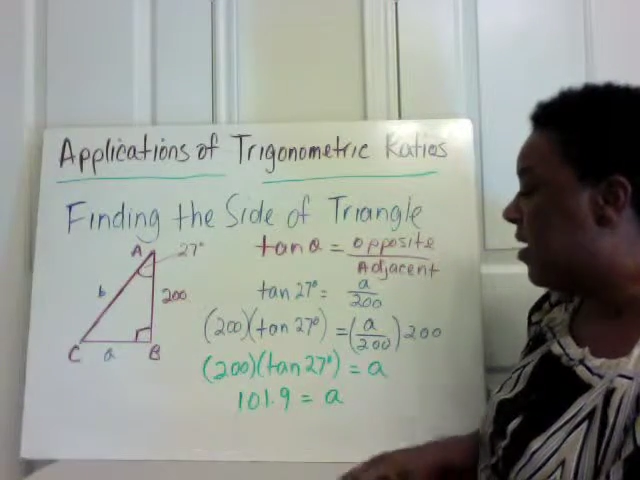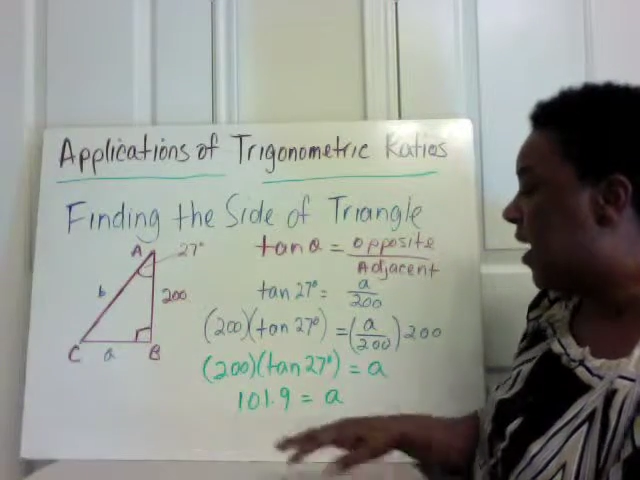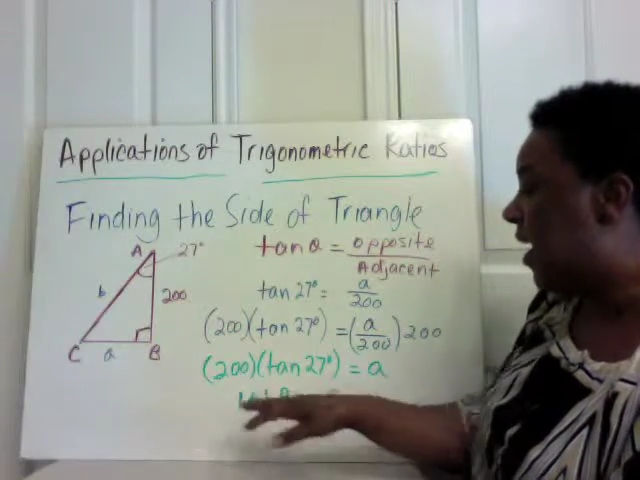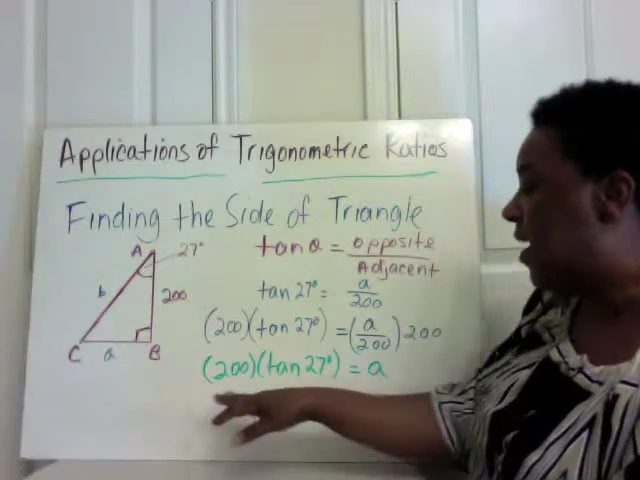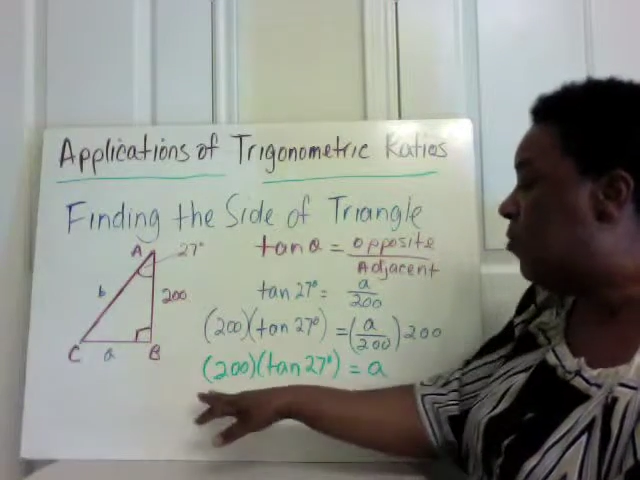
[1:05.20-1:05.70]

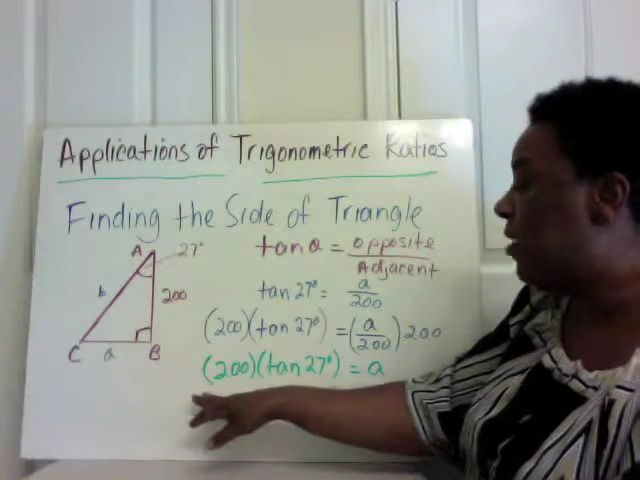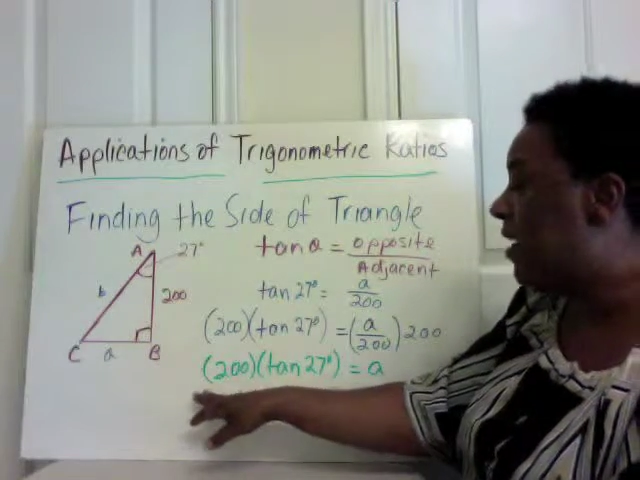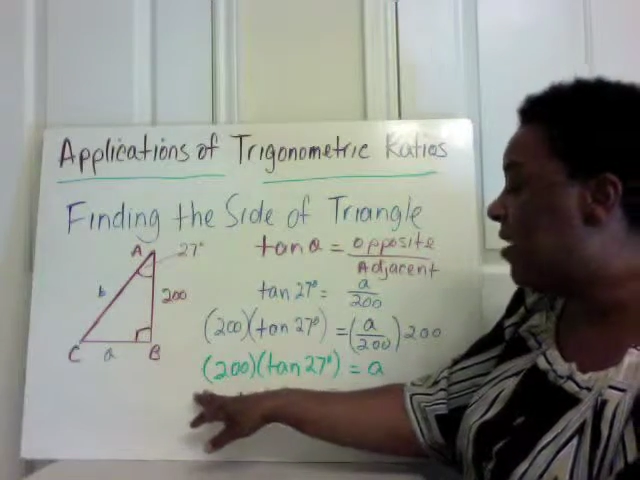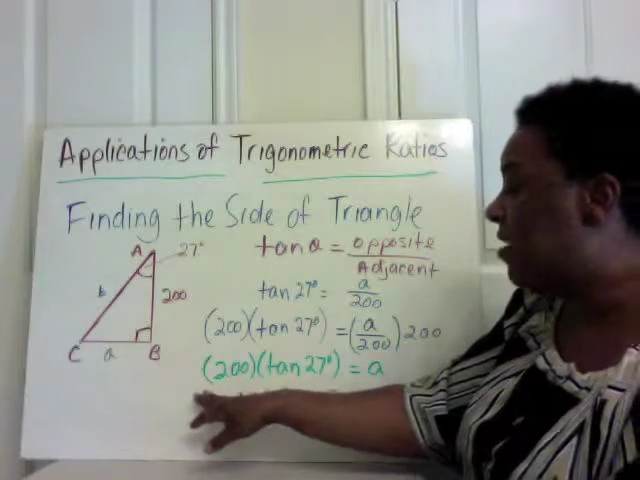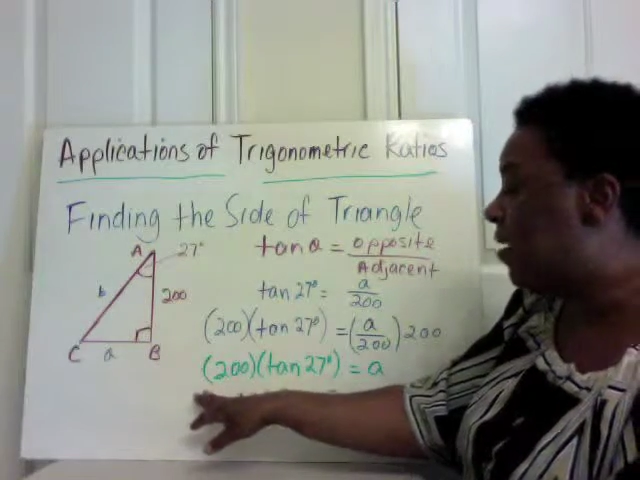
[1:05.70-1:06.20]
and
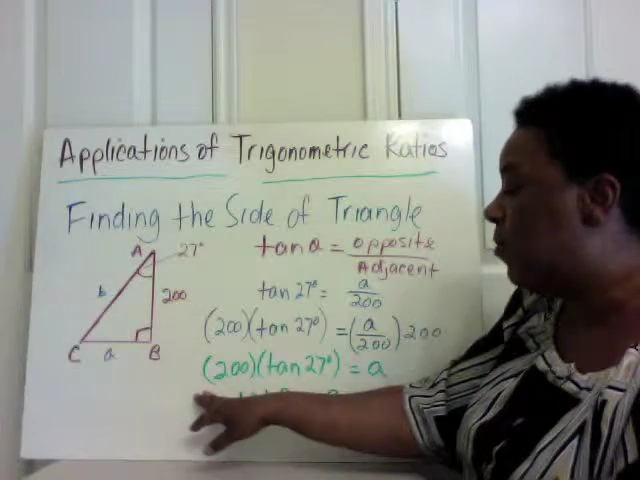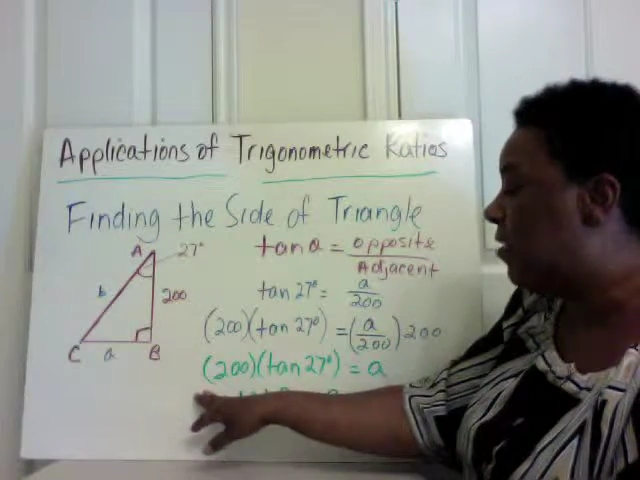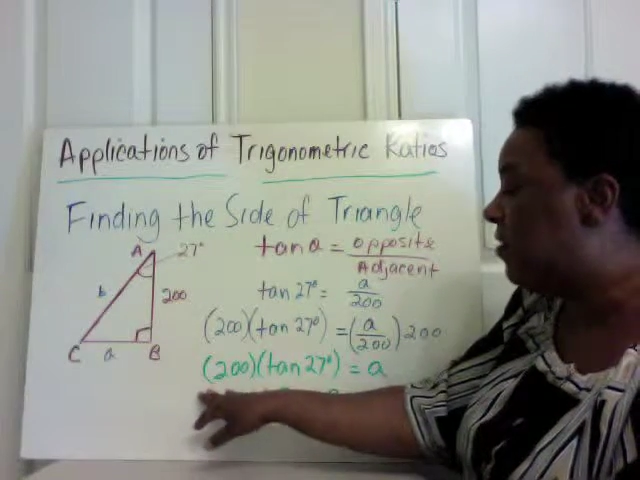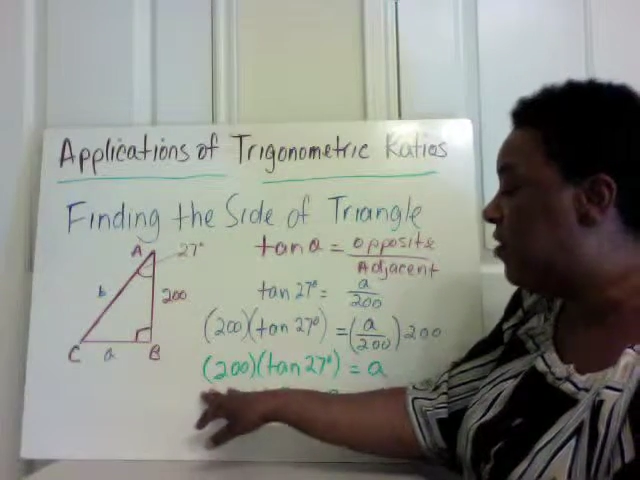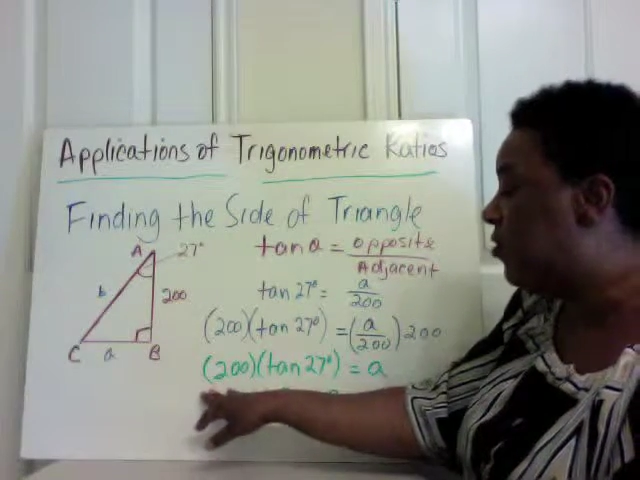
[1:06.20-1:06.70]
we end up
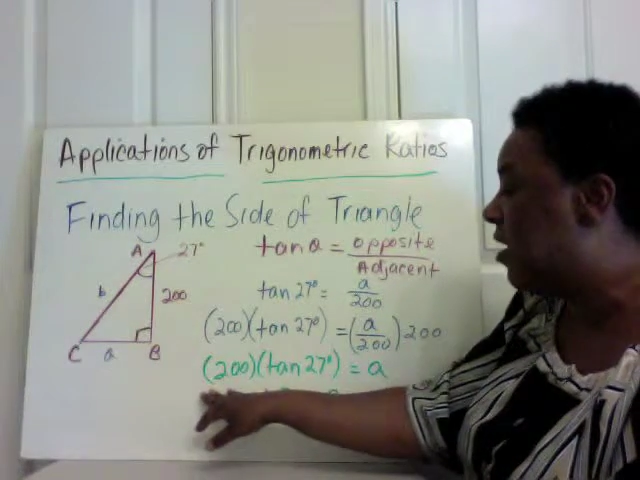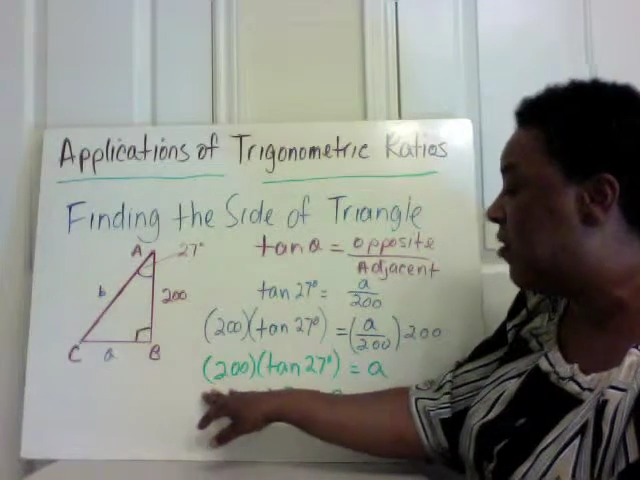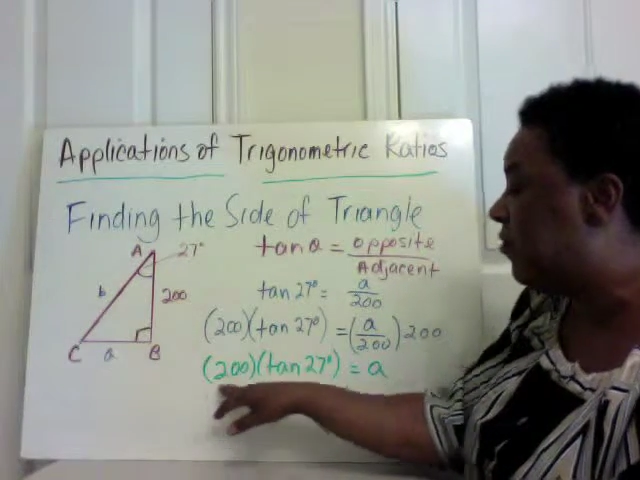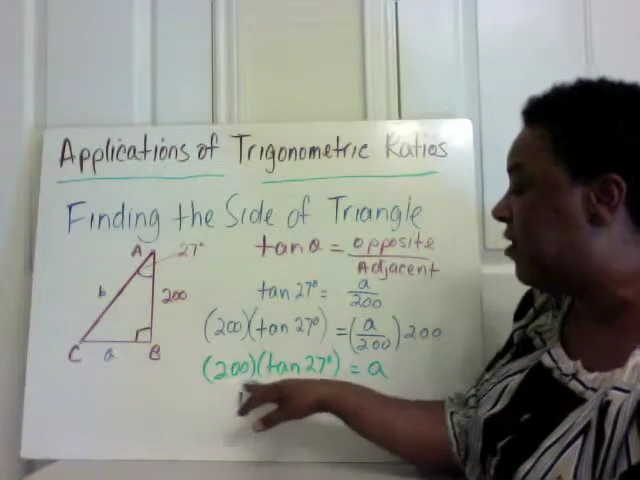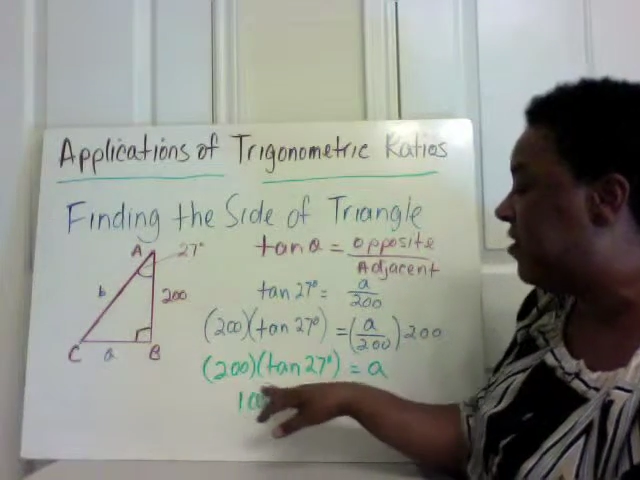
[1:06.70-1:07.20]
with
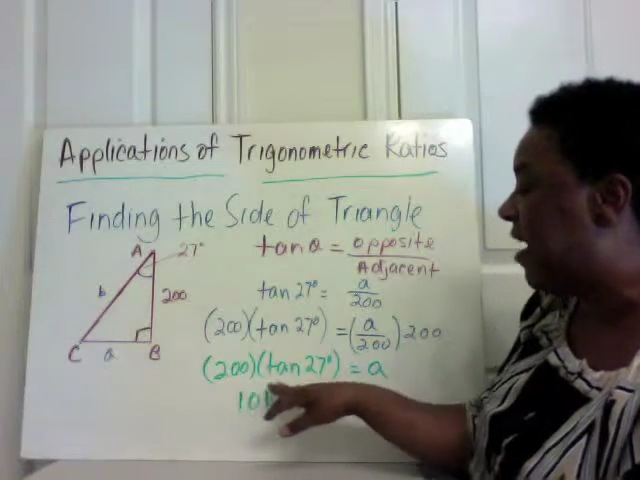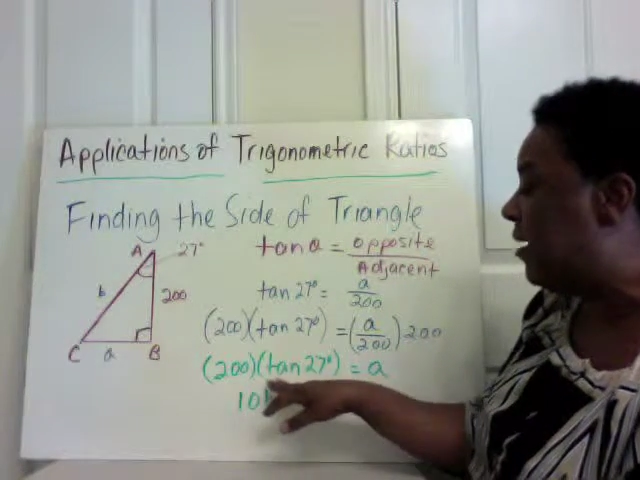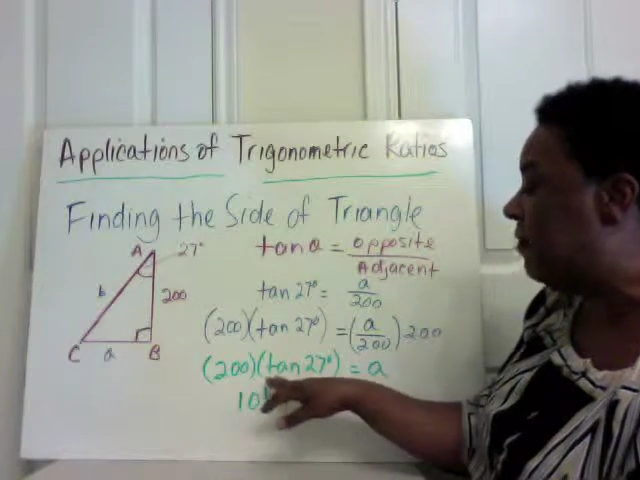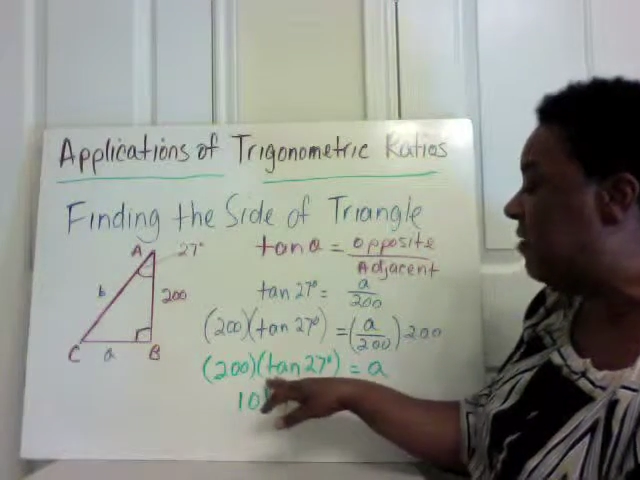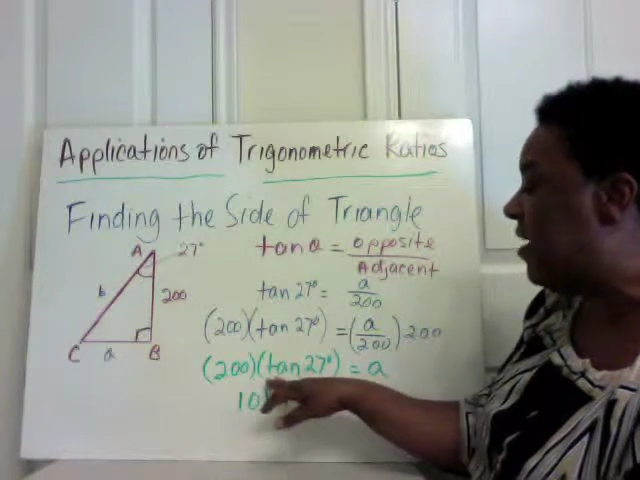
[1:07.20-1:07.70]
200
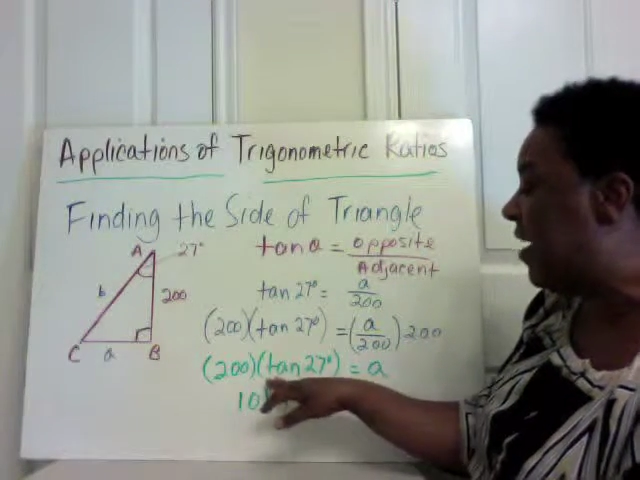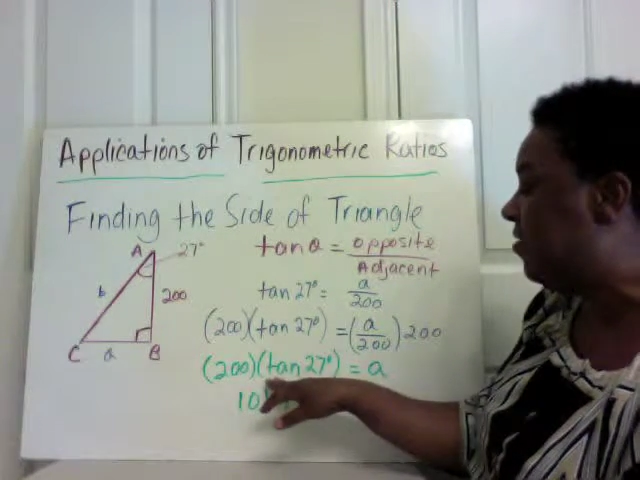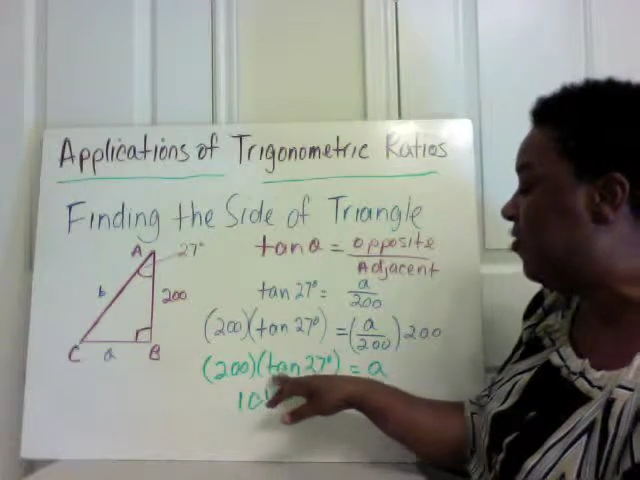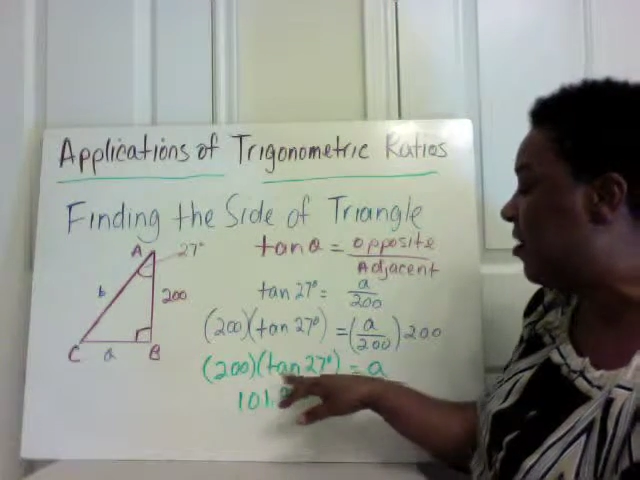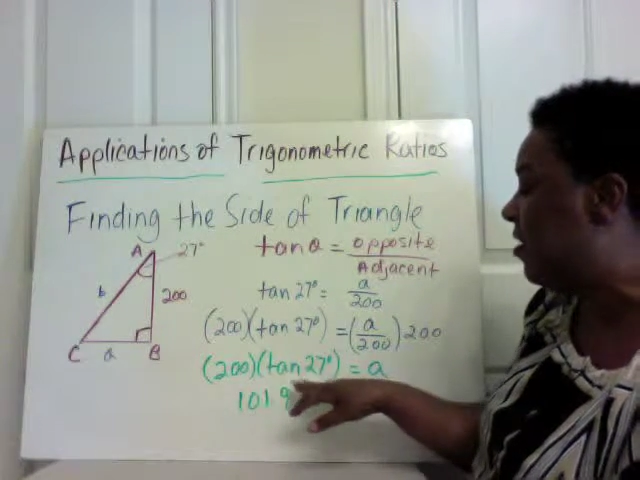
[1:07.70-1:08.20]
times
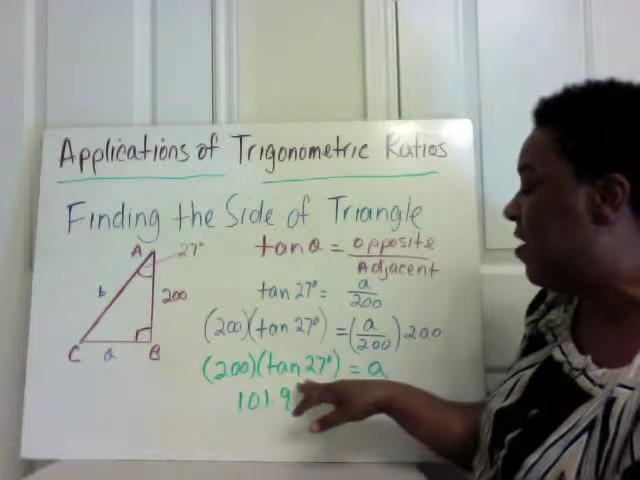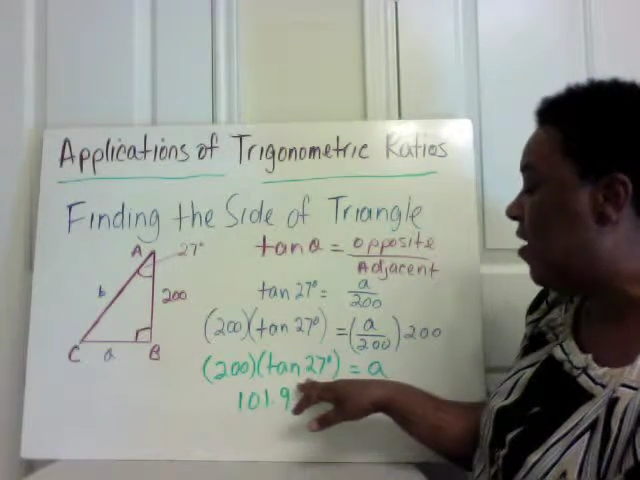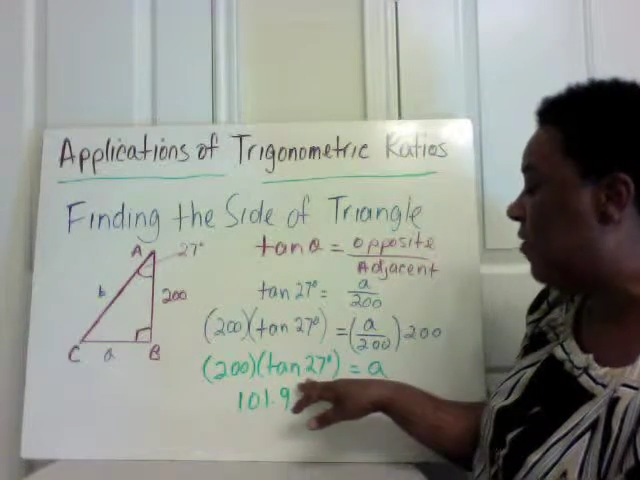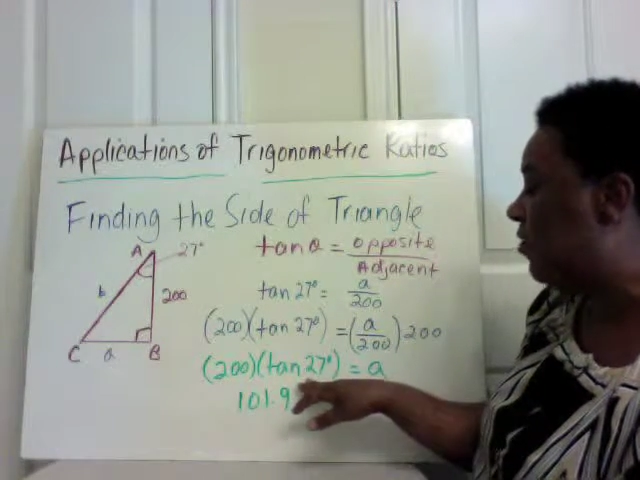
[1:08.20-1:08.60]
tangent of